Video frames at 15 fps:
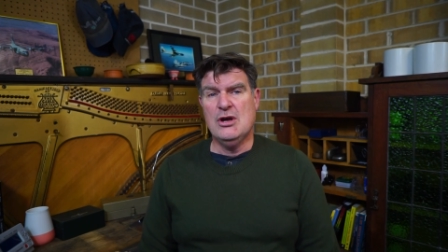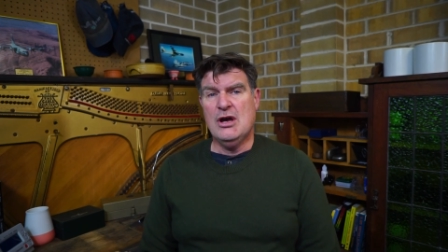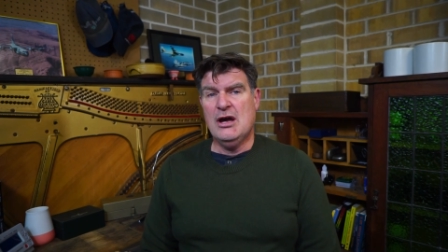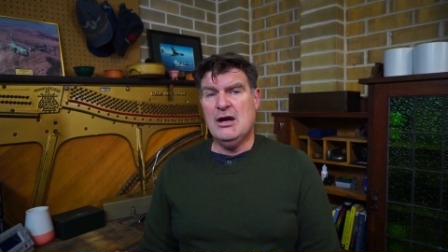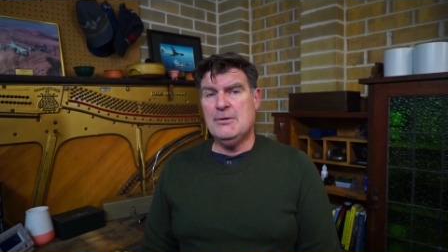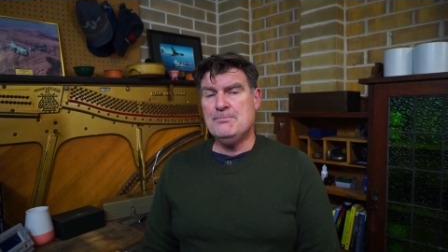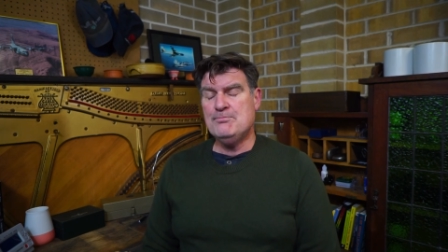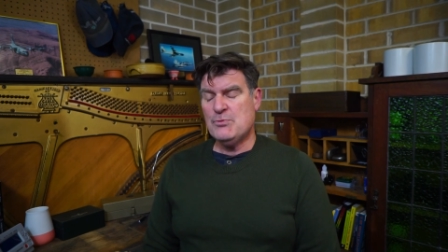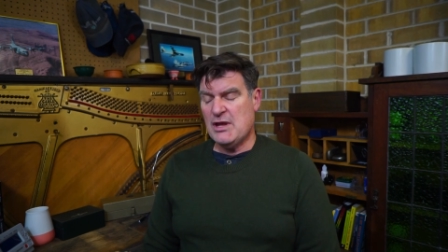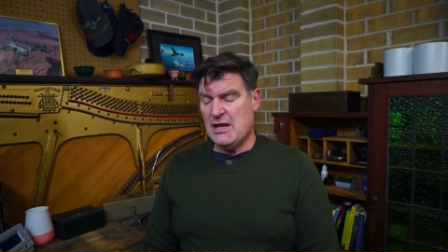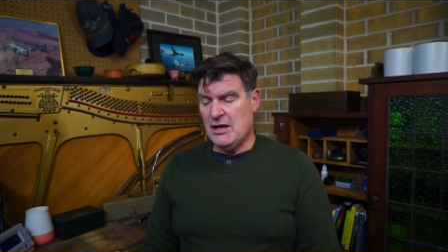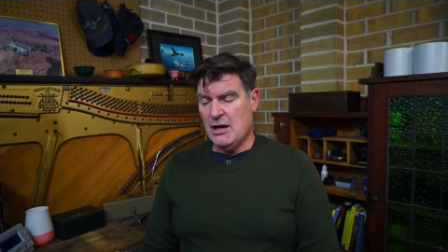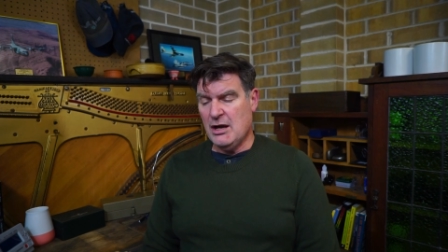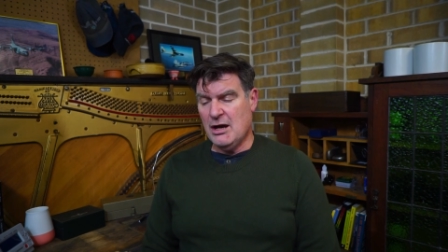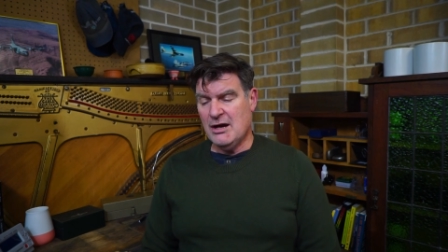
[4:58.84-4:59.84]
Um,
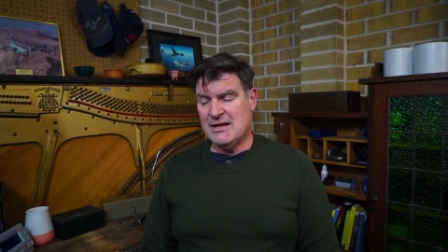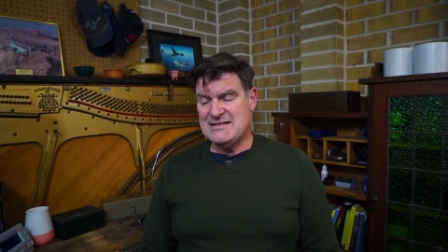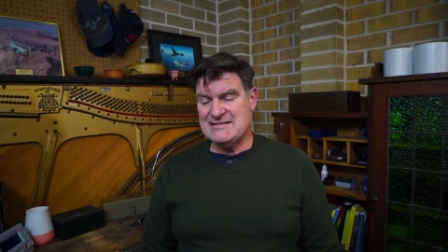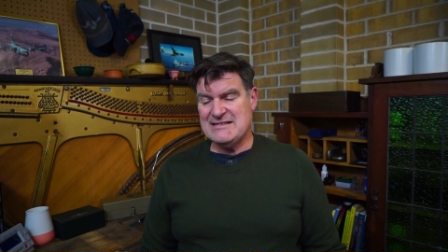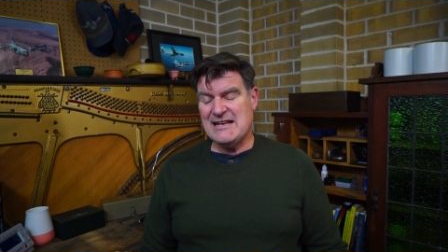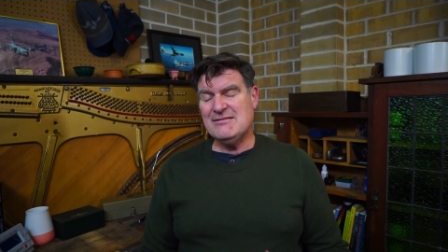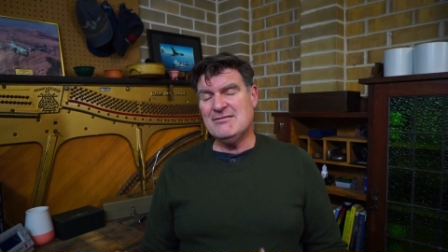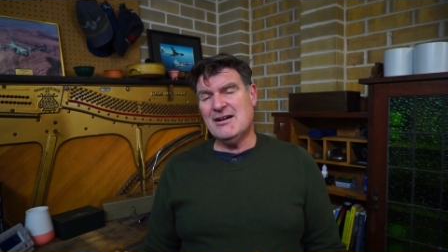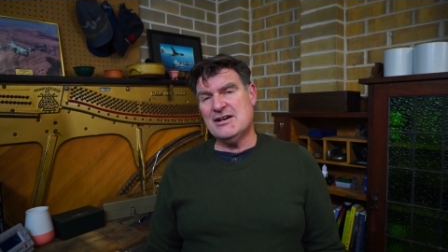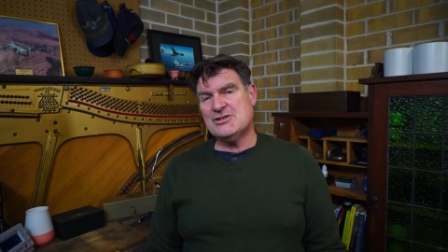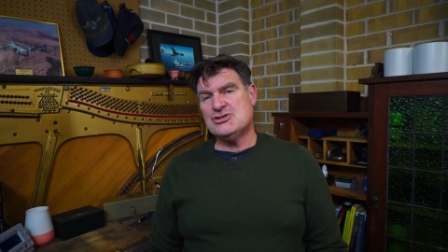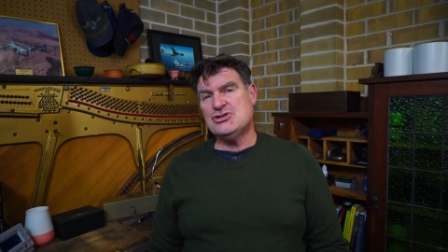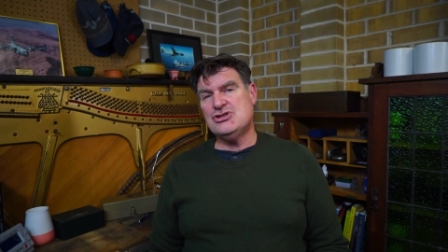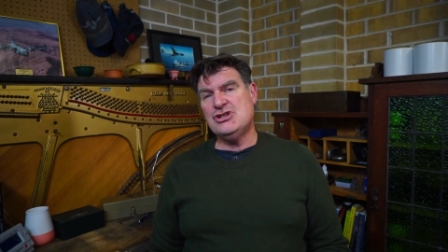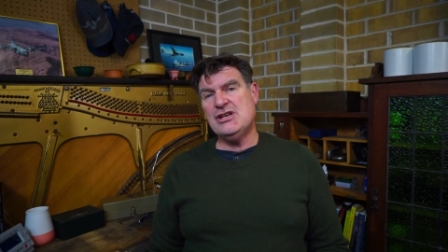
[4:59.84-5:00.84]
I said
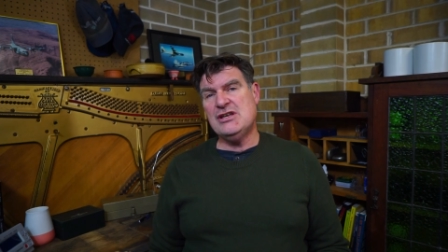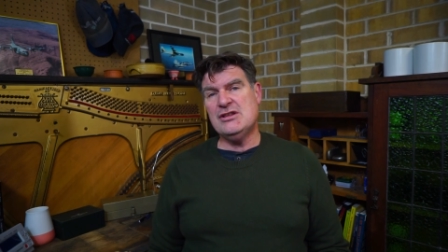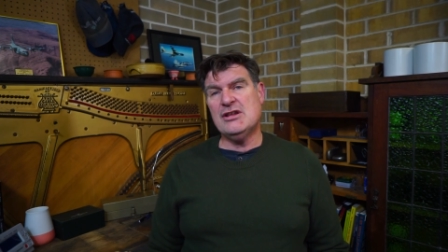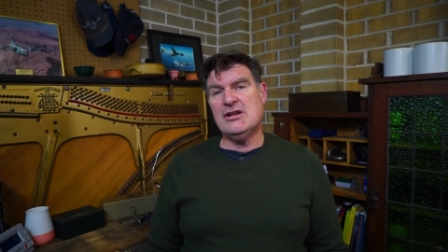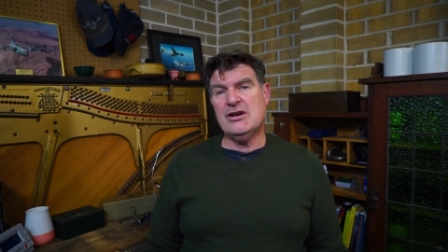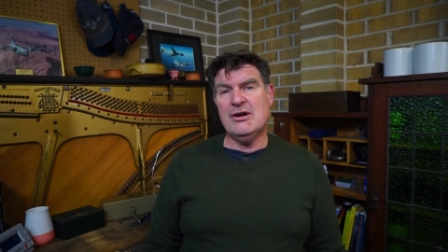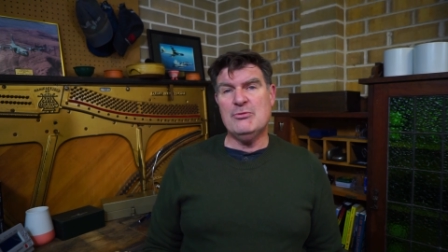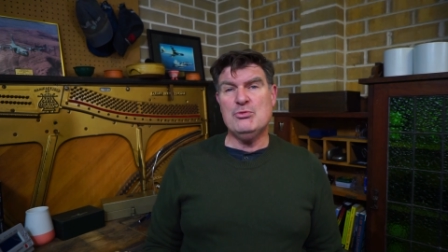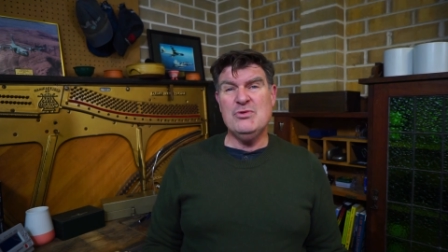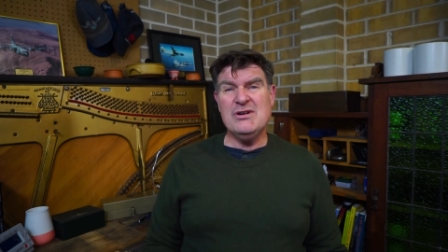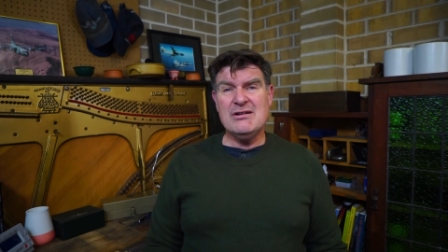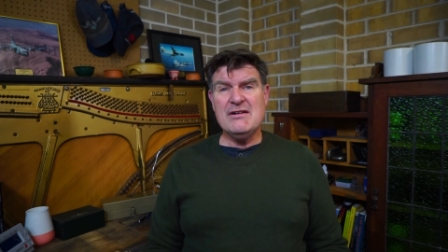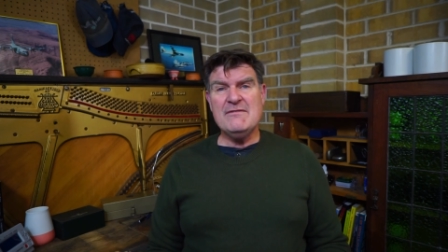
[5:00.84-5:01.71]
last year that I really